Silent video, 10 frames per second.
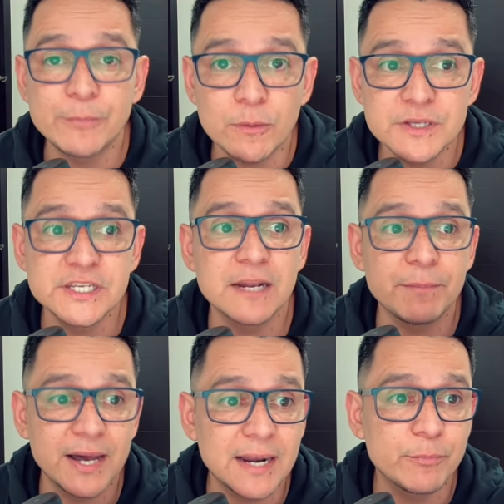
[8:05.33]
the
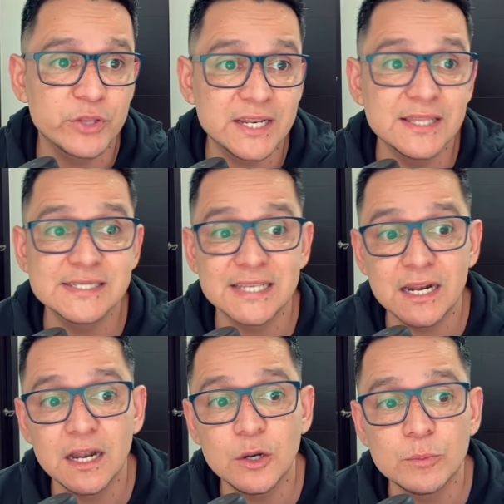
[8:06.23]
opportunity to tell the
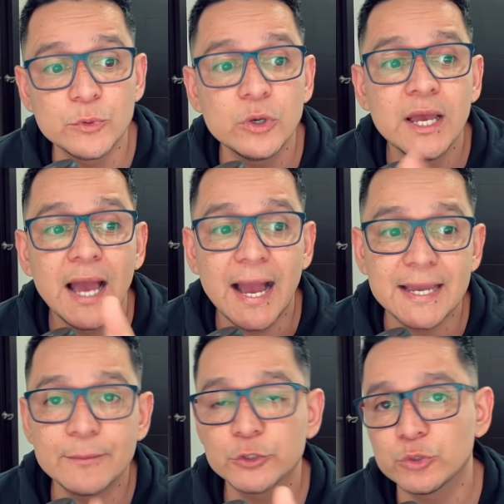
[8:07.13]
student
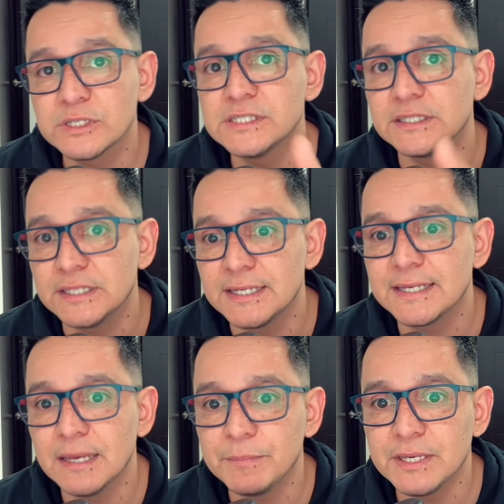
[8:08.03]
which buttons they need
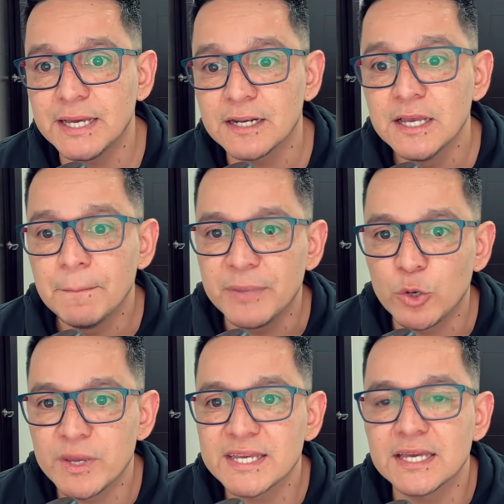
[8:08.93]
to click. But
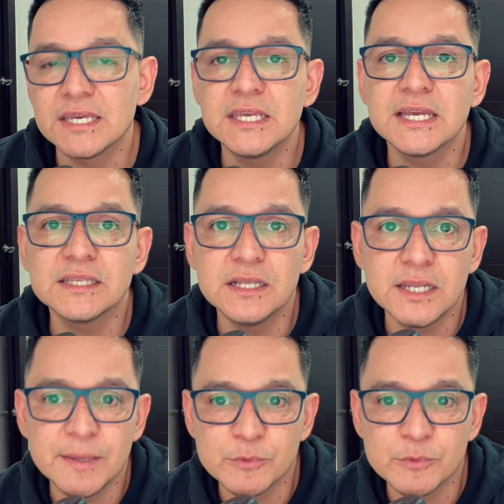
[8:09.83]
notice that here, we